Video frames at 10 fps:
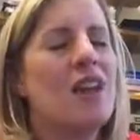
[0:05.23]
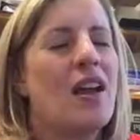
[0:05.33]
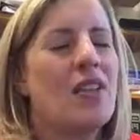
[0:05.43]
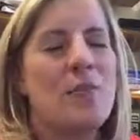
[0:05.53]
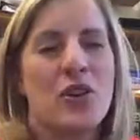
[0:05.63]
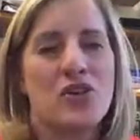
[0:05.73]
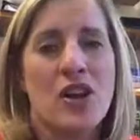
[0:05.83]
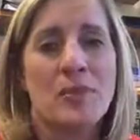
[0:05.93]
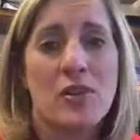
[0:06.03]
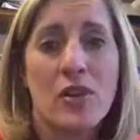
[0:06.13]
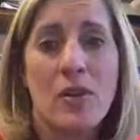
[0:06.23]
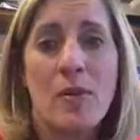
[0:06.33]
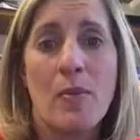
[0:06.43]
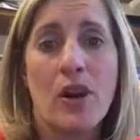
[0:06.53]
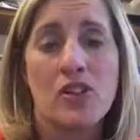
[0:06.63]
on the peer chapter a little
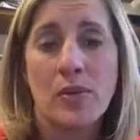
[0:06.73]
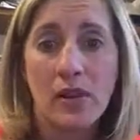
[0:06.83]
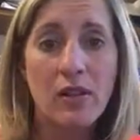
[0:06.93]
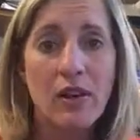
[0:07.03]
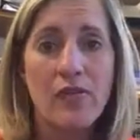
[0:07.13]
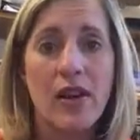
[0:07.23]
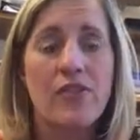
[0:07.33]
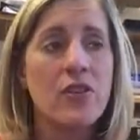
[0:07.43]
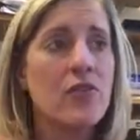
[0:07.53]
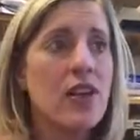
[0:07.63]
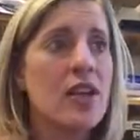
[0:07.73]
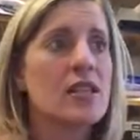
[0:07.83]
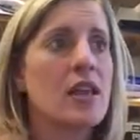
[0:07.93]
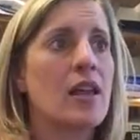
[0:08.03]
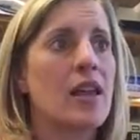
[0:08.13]
bit more. I just wanted to clarify a few
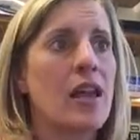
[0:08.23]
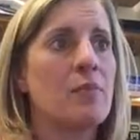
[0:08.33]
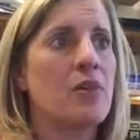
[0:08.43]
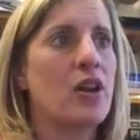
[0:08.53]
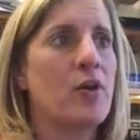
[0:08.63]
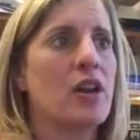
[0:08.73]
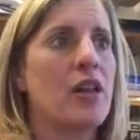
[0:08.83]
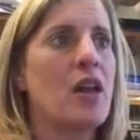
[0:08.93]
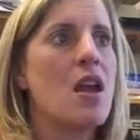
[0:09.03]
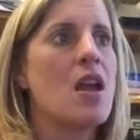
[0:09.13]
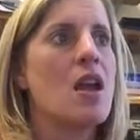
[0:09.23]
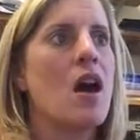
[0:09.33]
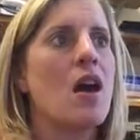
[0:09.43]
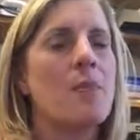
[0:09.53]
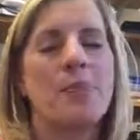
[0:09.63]
things again pretty quickly.
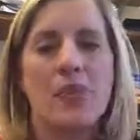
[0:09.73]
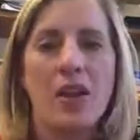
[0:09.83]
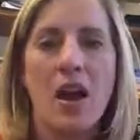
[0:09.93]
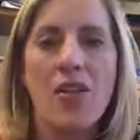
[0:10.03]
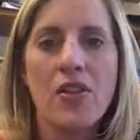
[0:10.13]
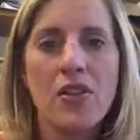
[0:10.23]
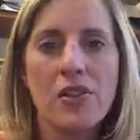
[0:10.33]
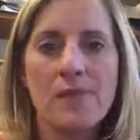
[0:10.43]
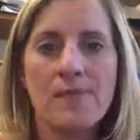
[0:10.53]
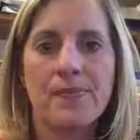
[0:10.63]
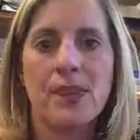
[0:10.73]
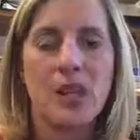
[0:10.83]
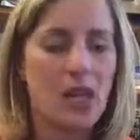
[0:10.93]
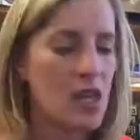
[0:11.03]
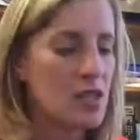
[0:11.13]
The other,
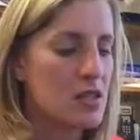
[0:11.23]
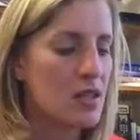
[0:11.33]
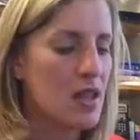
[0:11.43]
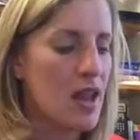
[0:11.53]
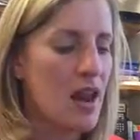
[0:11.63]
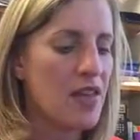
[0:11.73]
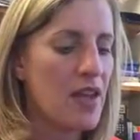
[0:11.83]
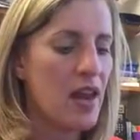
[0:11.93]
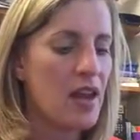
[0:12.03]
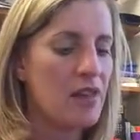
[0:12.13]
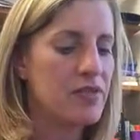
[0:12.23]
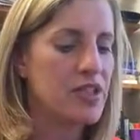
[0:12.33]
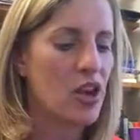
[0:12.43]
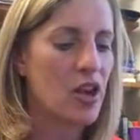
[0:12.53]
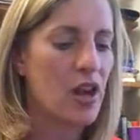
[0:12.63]
it's again, I think kind of
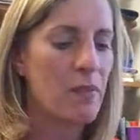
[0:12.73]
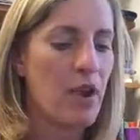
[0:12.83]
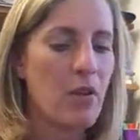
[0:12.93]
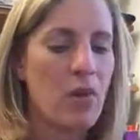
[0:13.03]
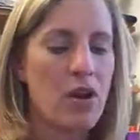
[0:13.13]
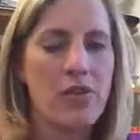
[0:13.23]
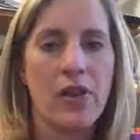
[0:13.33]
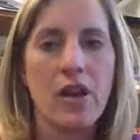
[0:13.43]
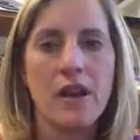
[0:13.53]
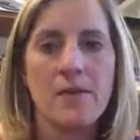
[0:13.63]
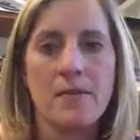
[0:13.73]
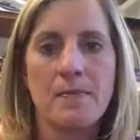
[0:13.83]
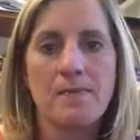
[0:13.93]
disheartening, but one of the